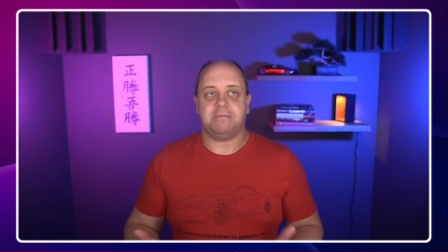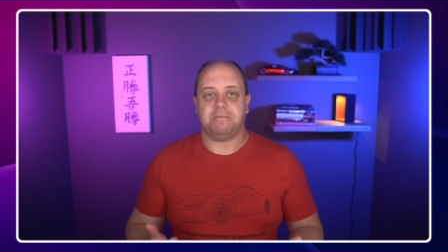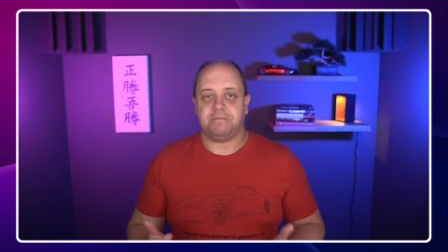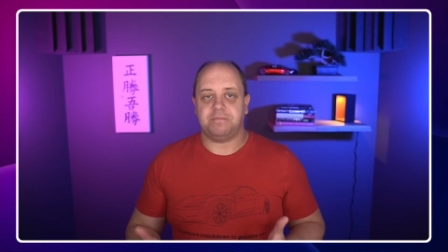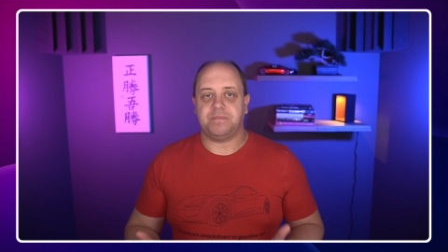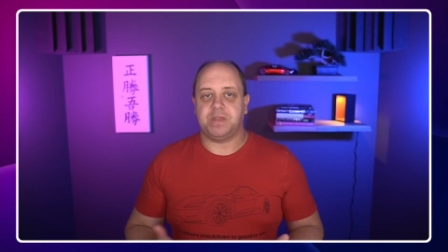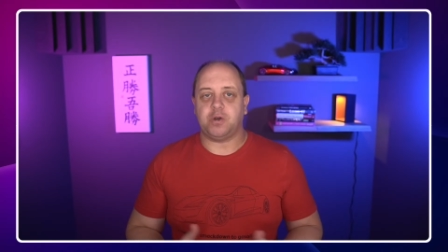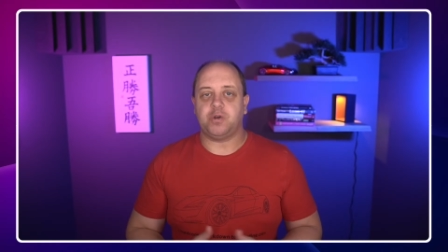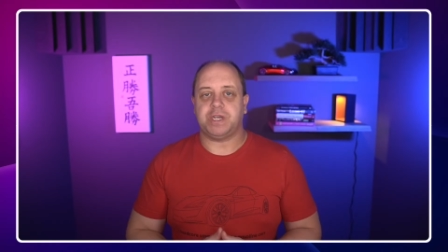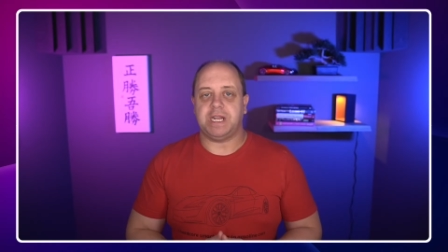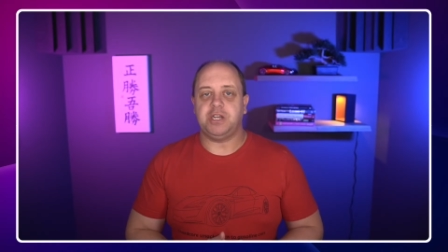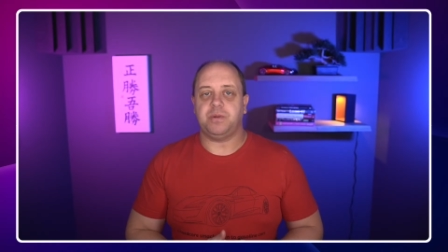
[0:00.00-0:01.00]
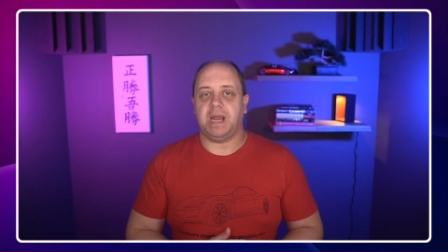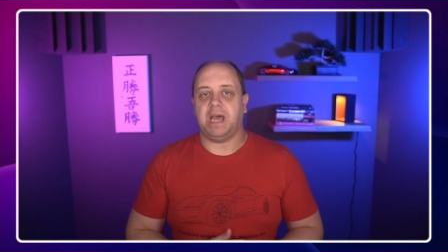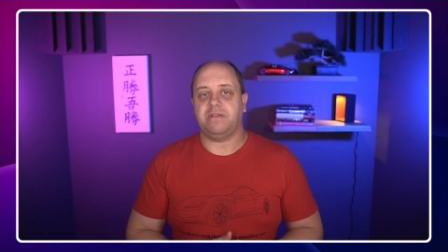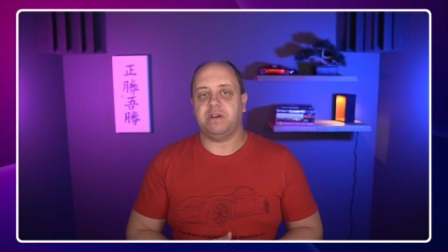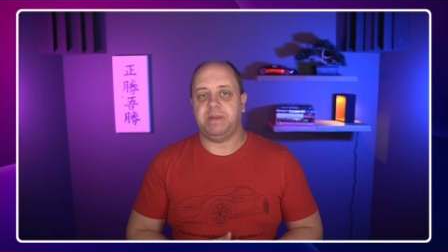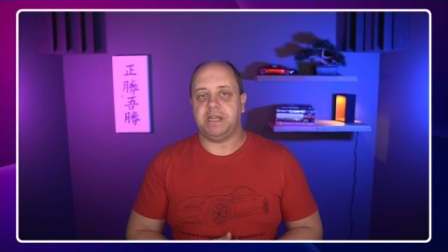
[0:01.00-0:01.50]
those things will
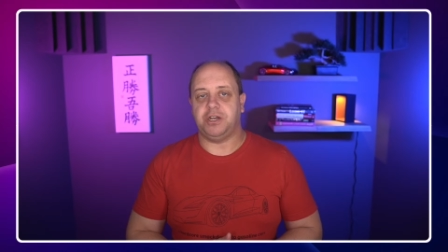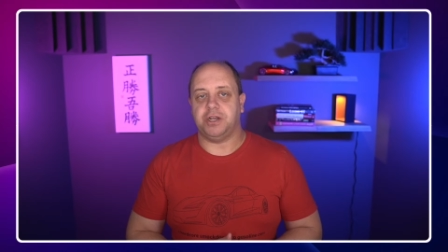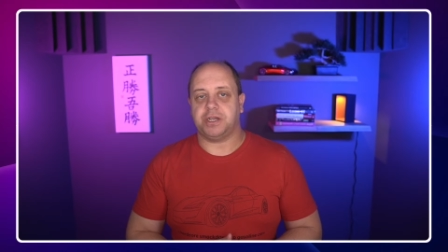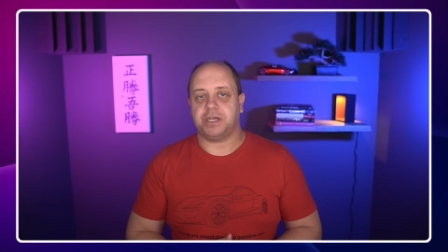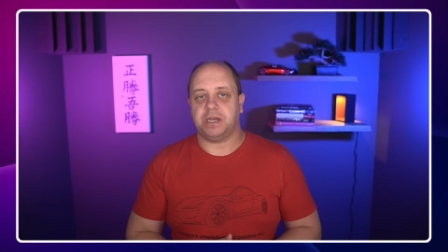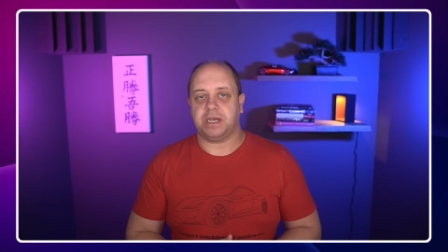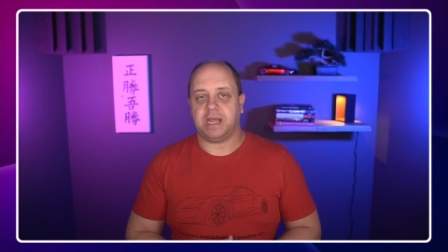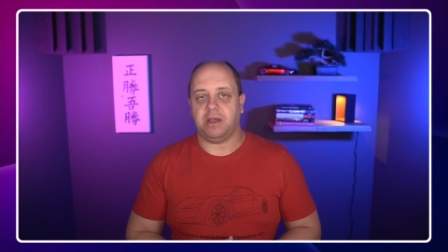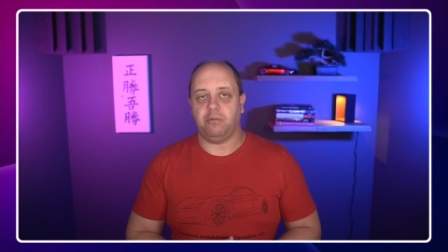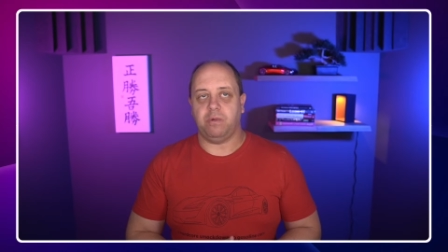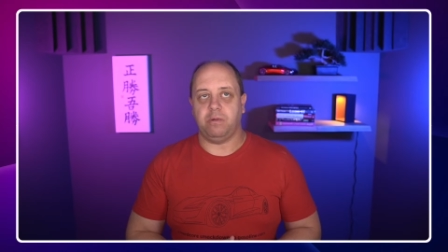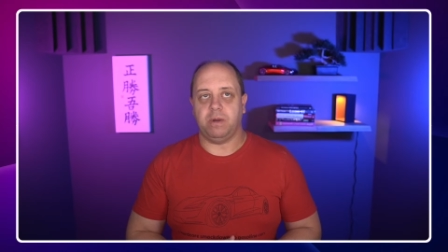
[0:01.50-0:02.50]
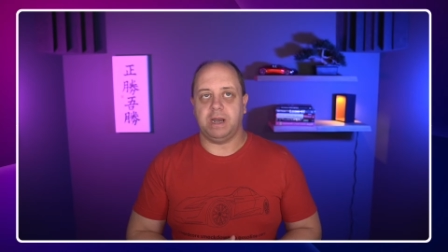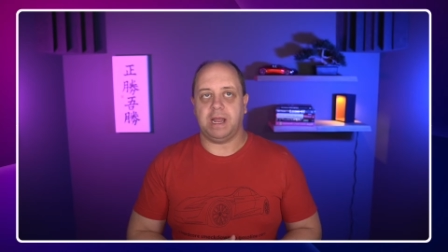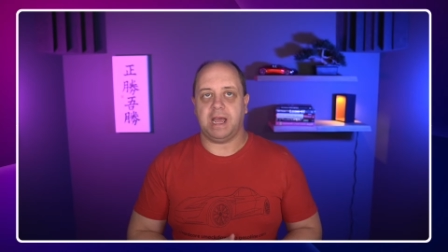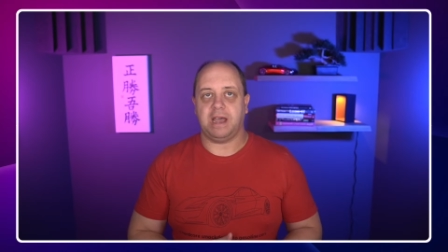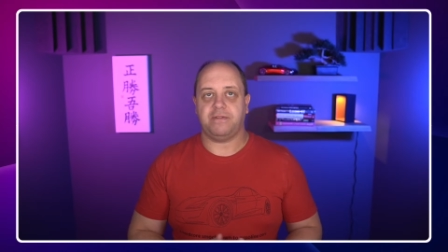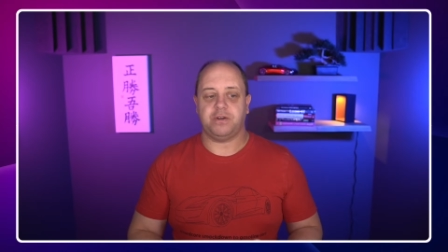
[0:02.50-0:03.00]
have to be adjusted, and we will
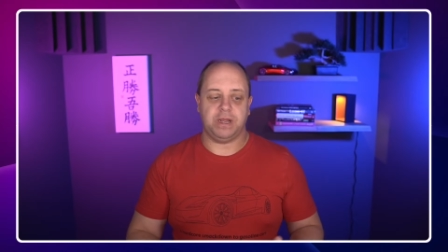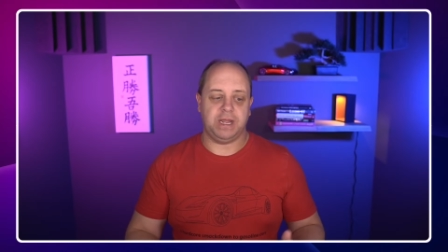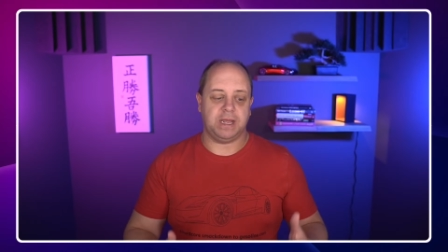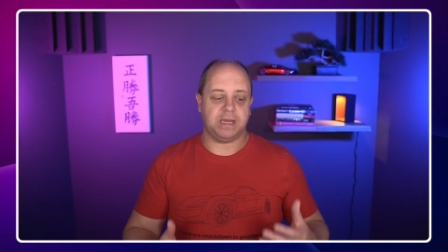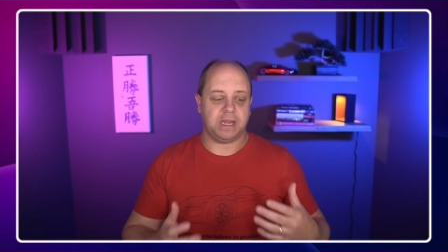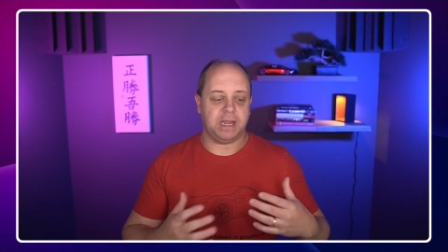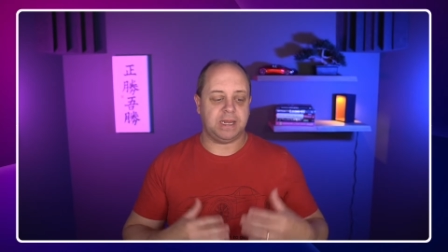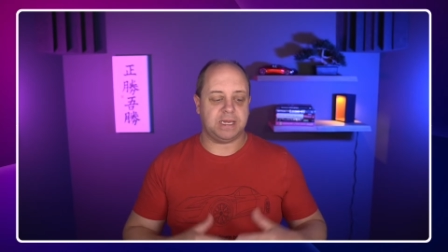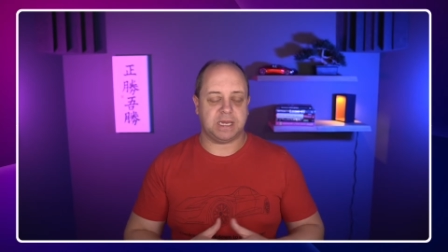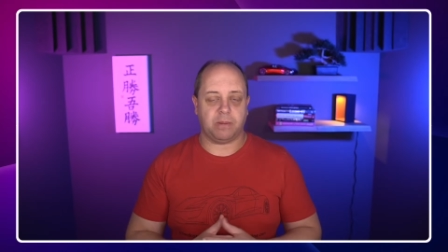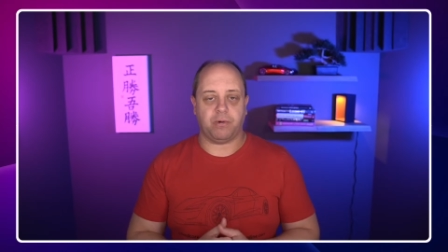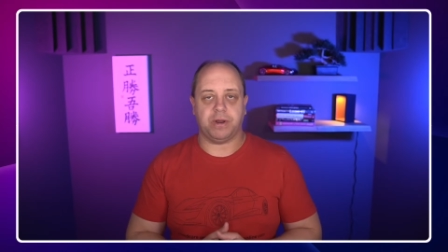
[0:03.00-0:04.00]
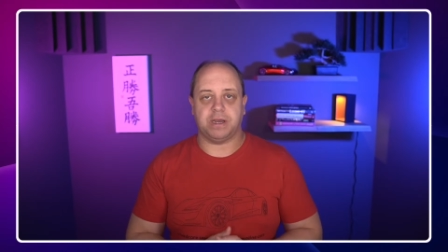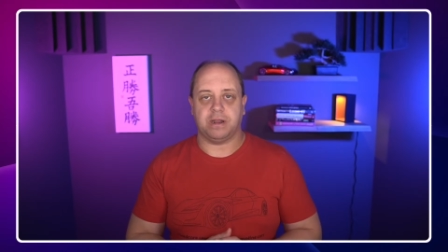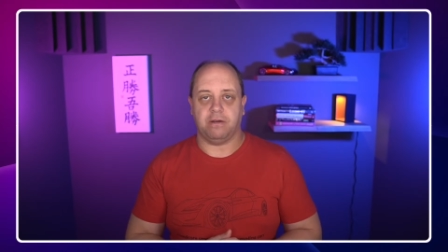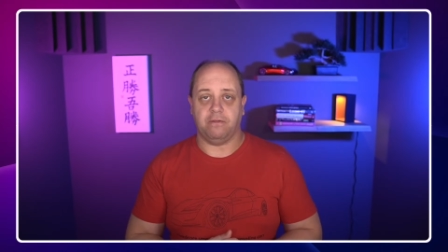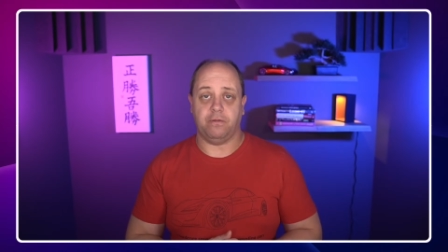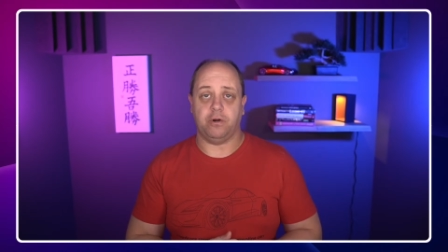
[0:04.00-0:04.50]
have to get a separate
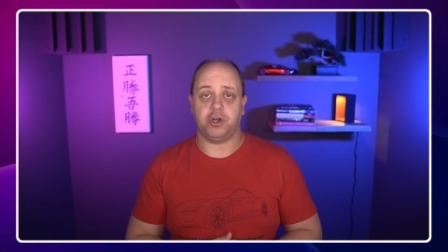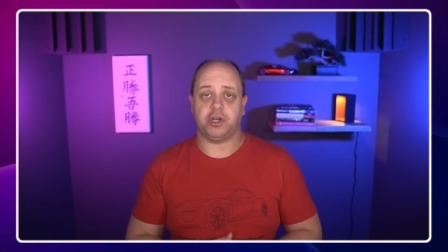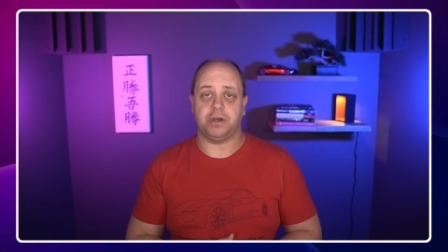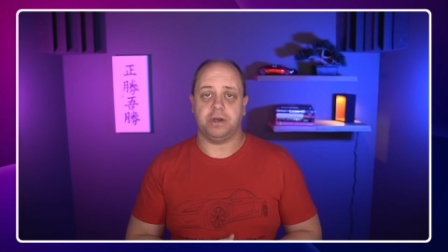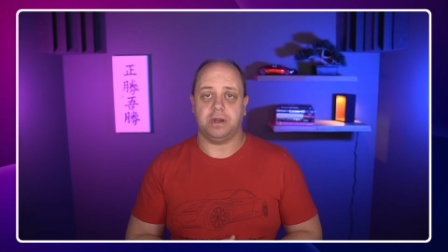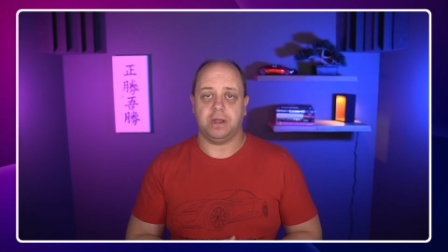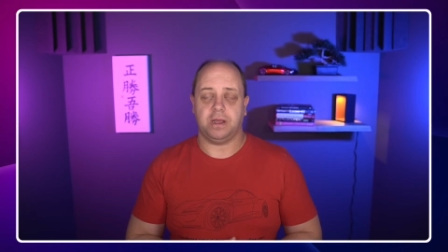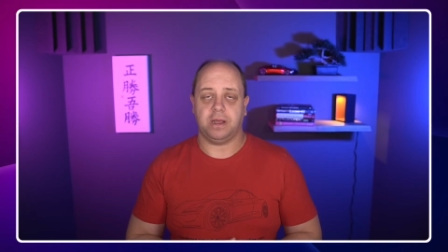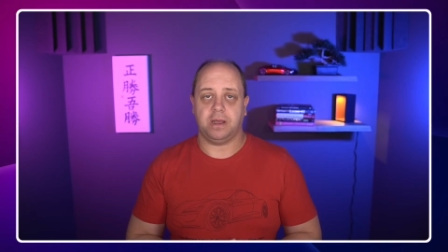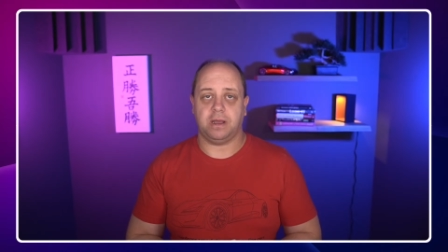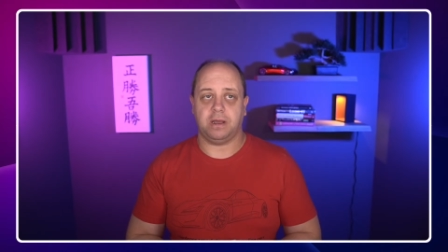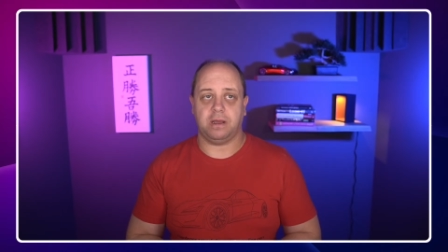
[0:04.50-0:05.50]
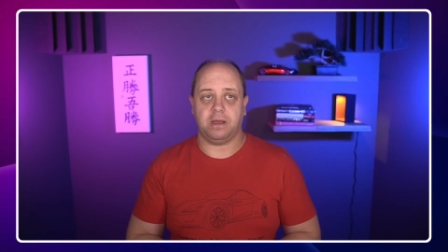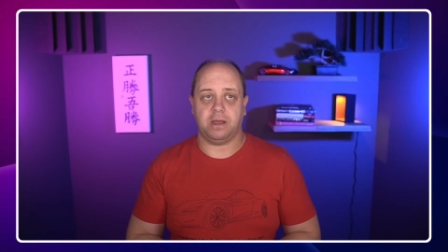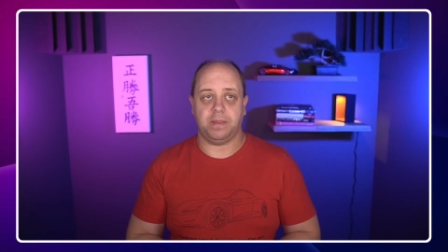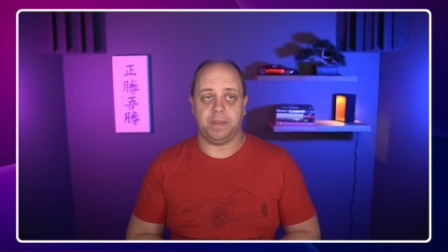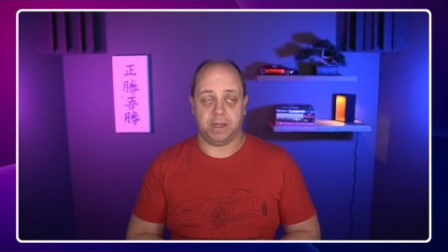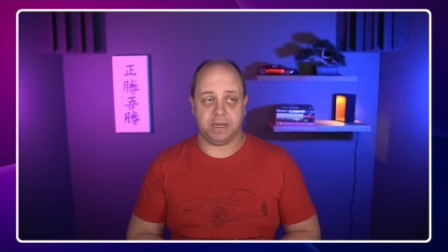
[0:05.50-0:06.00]
version
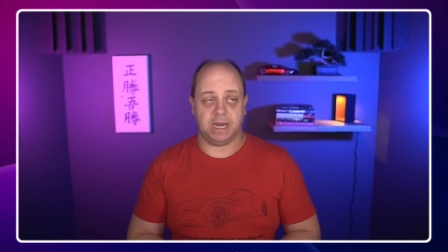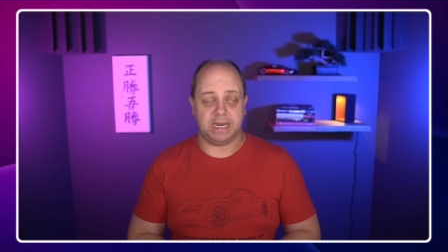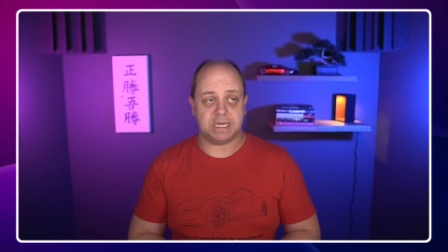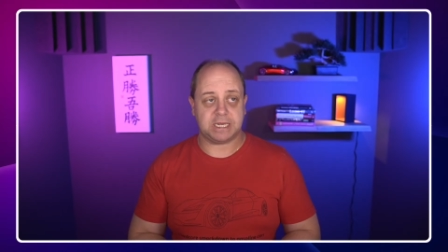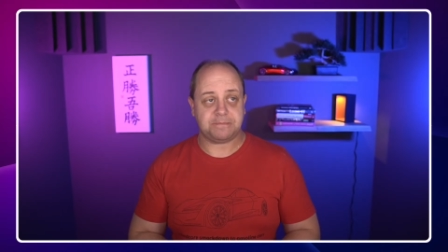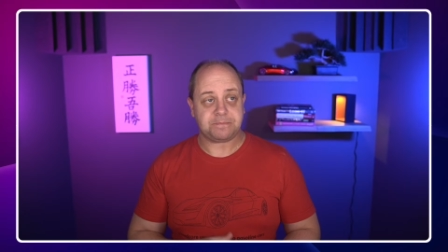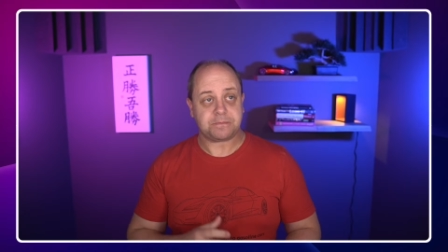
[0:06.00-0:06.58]
uh, nonetheless.